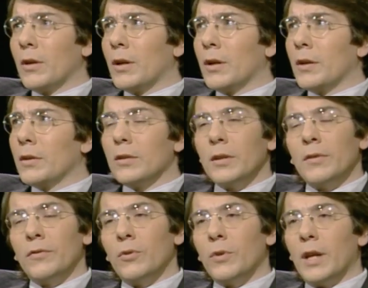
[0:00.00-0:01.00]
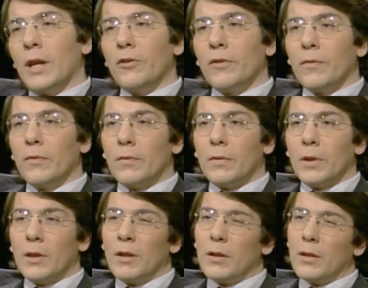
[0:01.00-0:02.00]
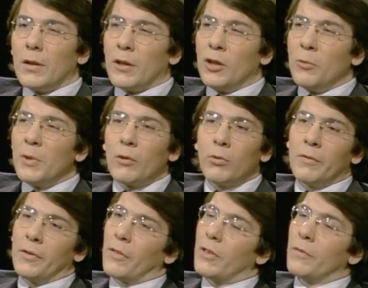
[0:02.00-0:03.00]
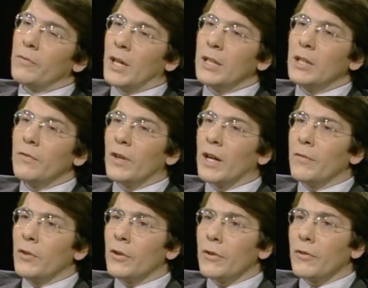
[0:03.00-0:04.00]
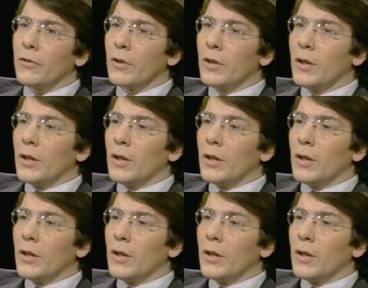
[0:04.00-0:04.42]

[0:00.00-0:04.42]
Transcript: live to an age of a human equivalency of 95 years.